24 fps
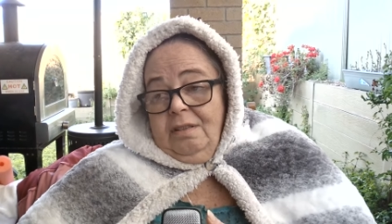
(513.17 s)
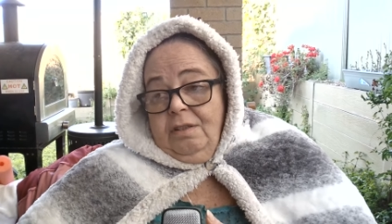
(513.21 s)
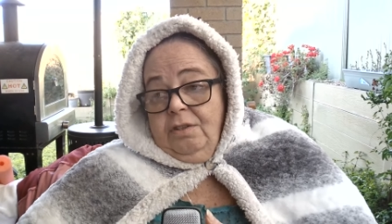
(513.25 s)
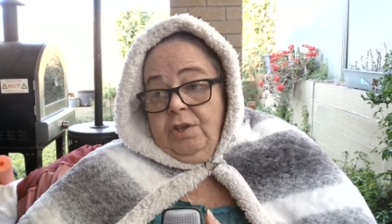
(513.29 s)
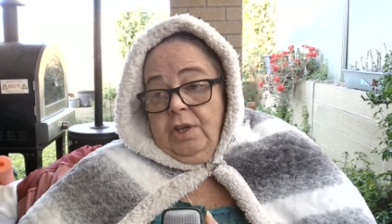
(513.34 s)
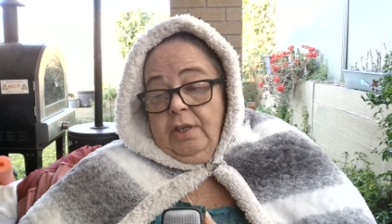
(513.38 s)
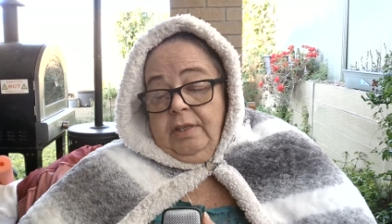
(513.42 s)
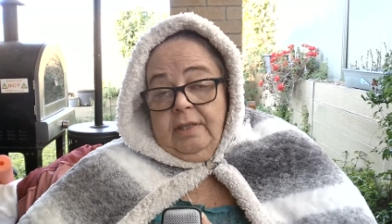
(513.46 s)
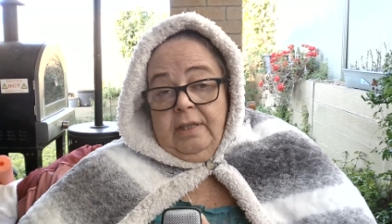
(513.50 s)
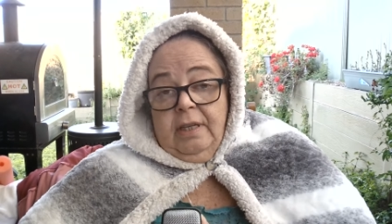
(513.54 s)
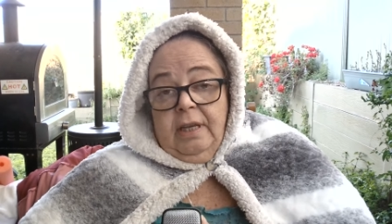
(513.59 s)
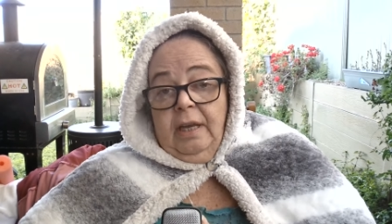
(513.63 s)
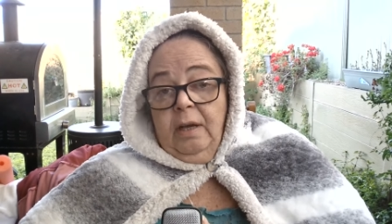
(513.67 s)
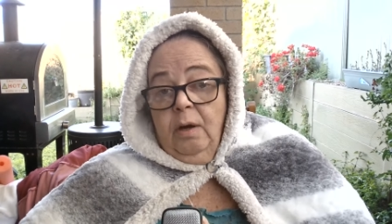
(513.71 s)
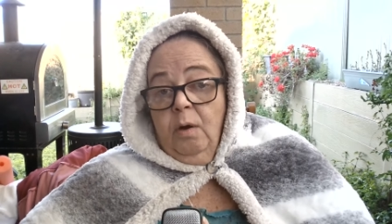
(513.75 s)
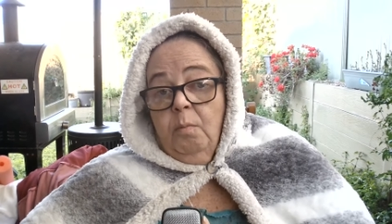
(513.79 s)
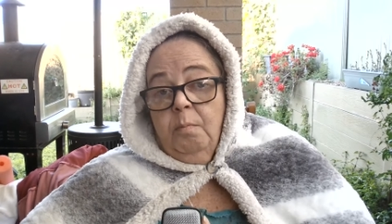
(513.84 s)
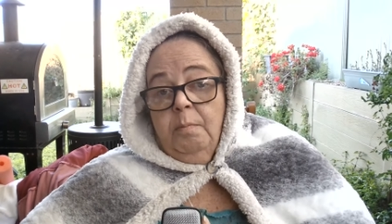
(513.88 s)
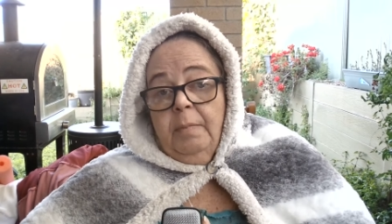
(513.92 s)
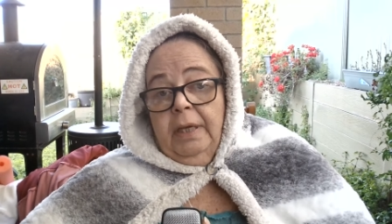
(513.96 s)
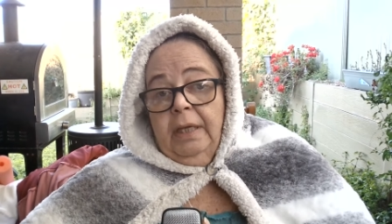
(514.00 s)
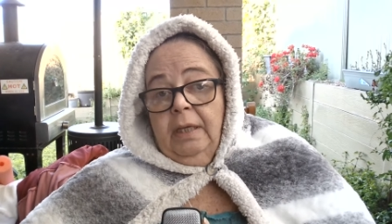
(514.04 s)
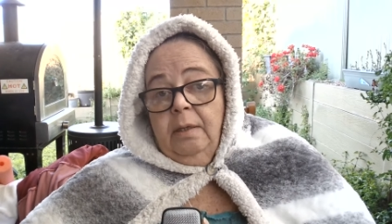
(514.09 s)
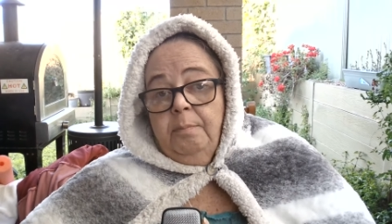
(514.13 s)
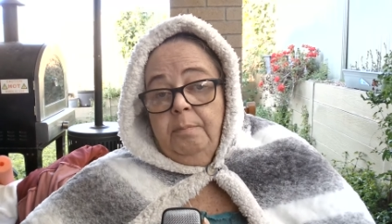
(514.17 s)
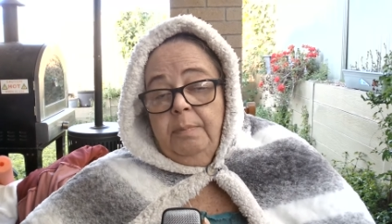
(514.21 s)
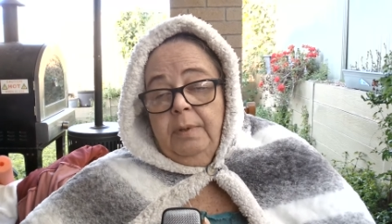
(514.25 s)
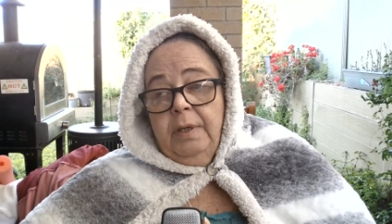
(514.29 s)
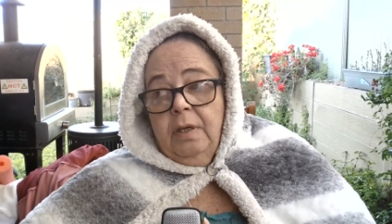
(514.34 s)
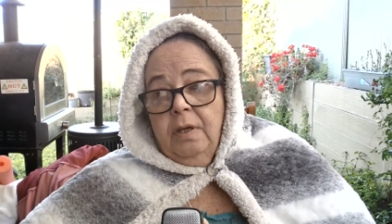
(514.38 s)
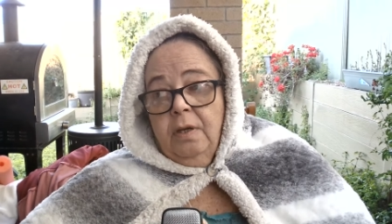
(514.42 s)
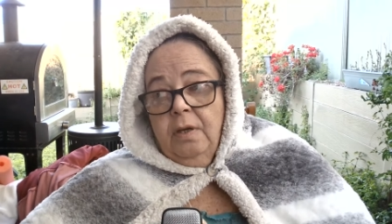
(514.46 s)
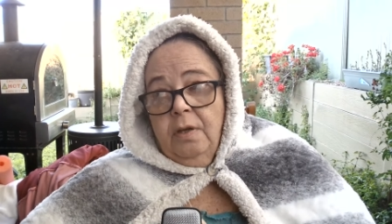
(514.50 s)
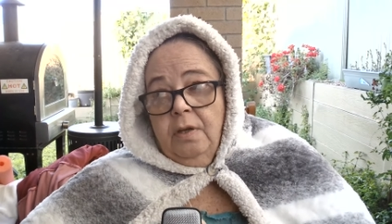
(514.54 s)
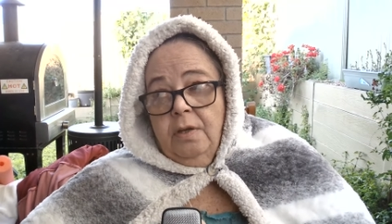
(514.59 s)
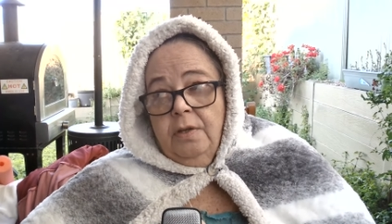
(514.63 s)
just to help me
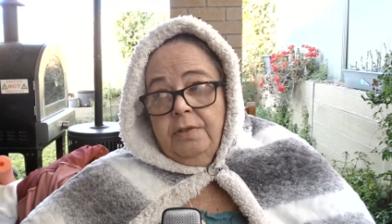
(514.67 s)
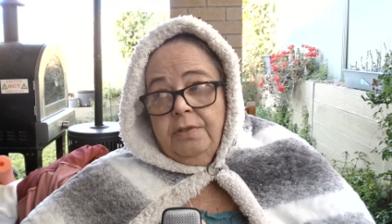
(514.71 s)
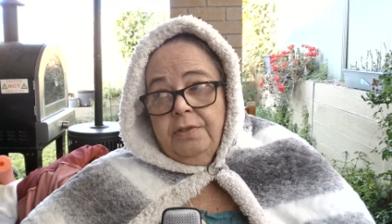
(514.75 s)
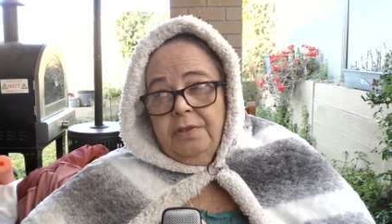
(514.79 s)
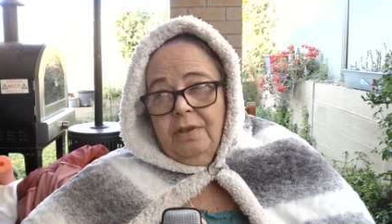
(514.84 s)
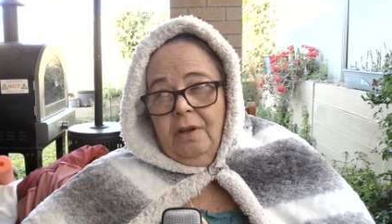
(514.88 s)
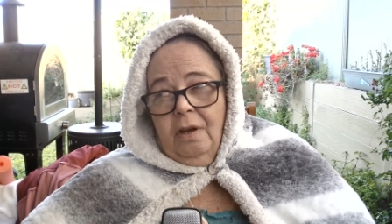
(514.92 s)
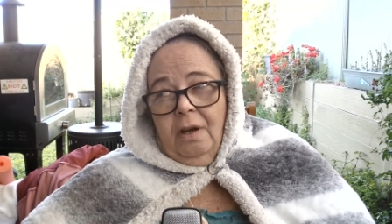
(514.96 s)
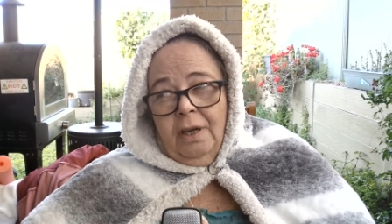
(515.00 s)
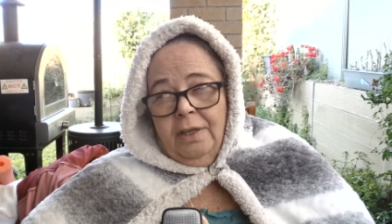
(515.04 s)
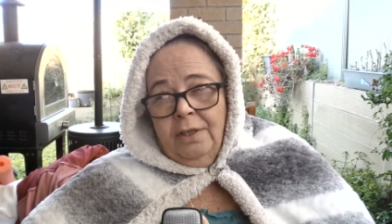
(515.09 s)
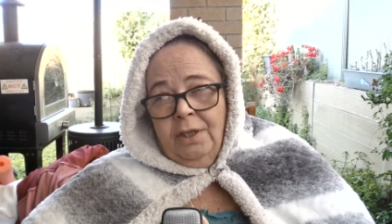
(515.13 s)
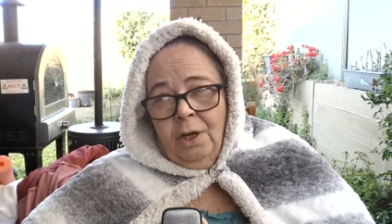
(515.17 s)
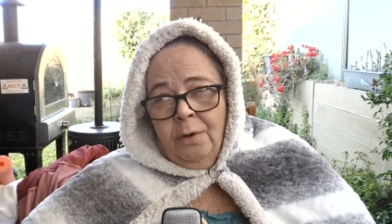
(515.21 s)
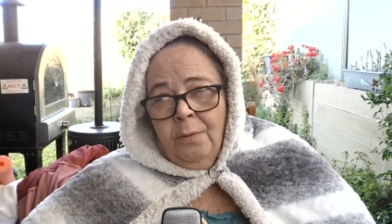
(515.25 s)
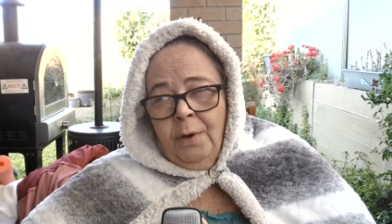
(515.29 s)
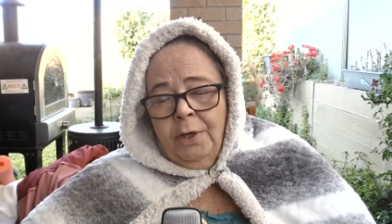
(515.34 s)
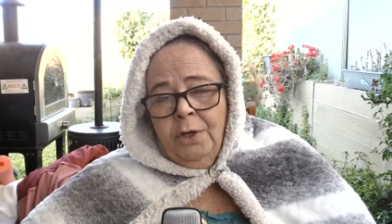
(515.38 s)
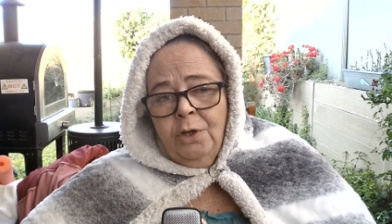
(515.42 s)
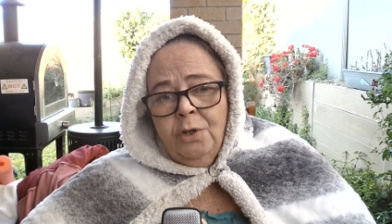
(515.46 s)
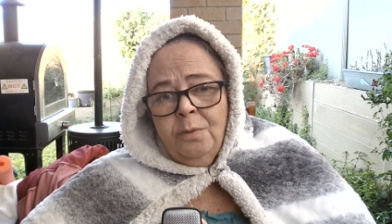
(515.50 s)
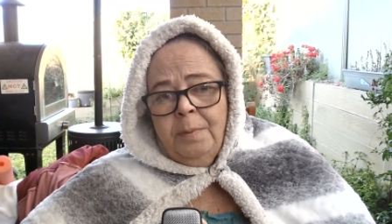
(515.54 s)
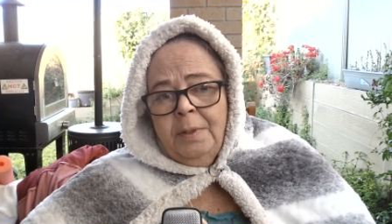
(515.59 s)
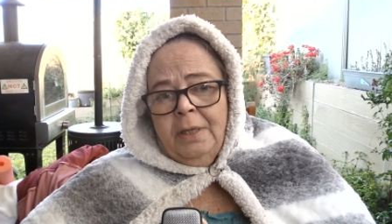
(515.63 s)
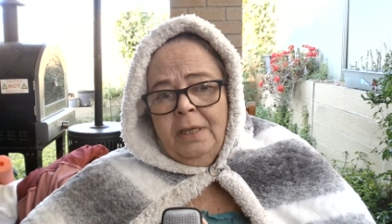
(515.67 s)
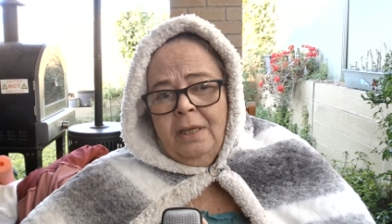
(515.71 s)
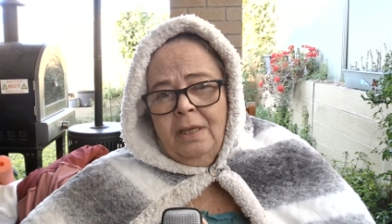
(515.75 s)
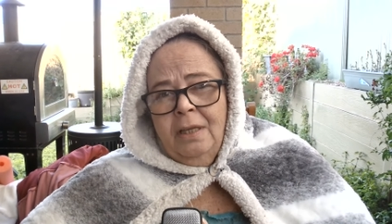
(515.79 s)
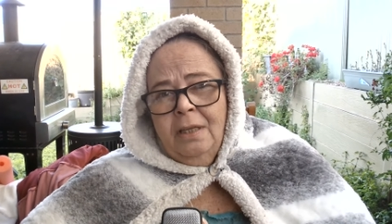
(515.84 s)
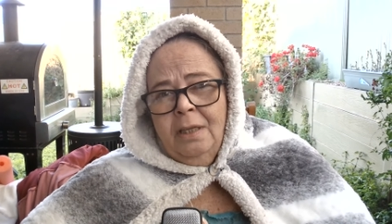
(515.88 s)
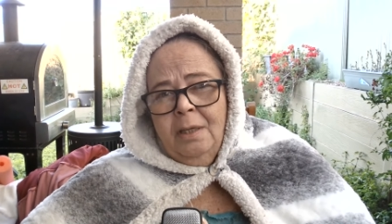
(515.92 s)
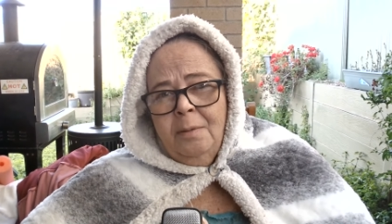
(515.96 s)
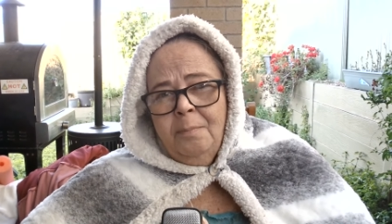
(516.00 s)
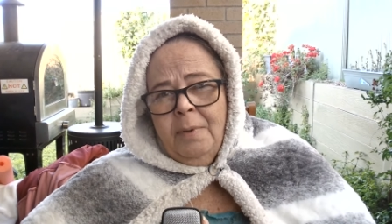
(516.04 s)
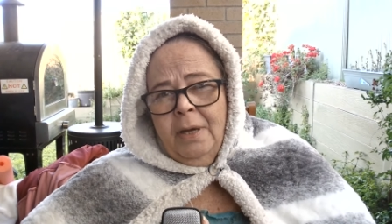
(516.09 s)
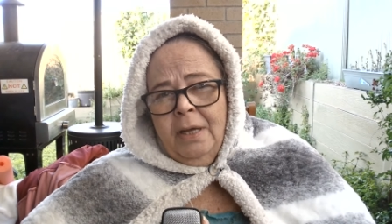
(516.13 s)
because I know I could be
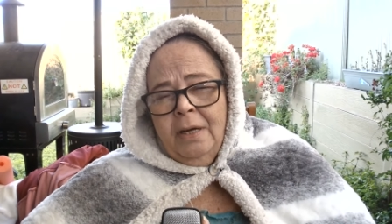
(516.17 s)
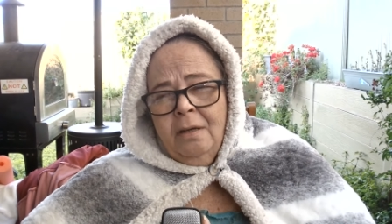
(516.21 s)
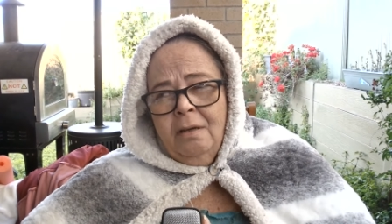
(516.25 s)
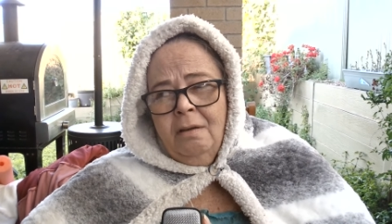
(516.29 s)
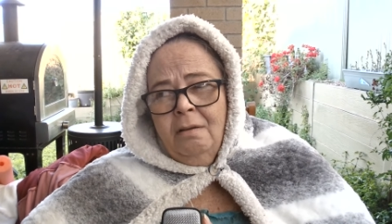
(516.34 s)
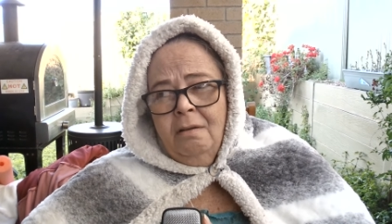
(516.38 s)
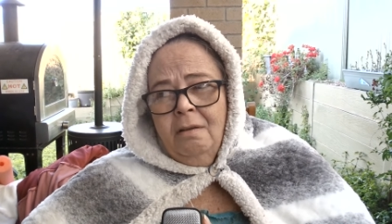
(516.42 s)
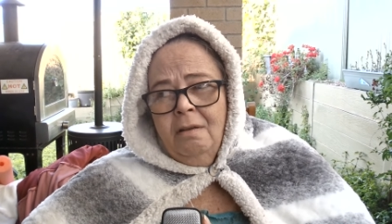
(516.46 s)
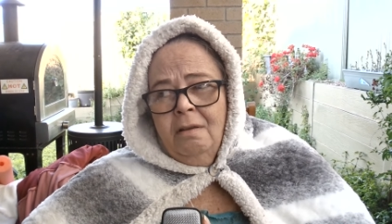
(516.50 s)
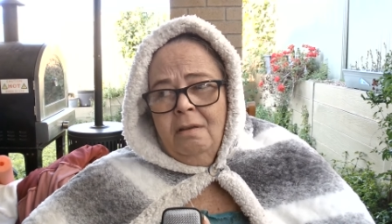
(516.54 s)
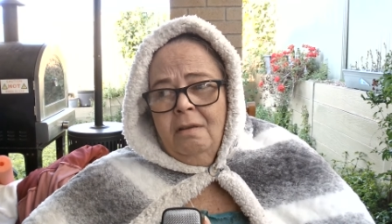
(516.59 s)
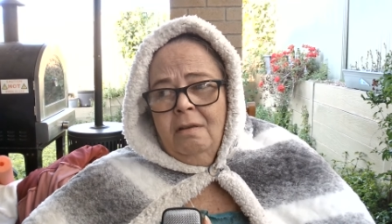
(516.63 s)
healing better